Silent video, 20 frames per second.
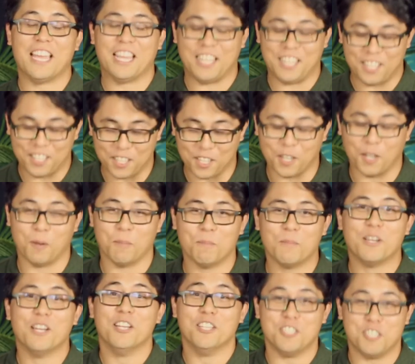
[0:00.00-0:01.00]

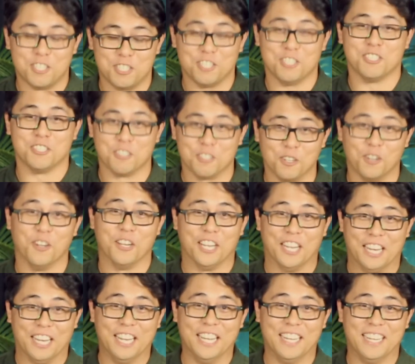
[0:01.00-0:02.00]
yep, she's
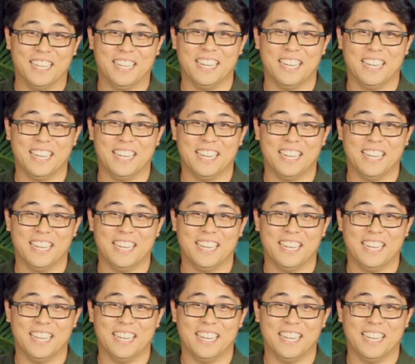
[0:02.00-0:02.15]
annoying.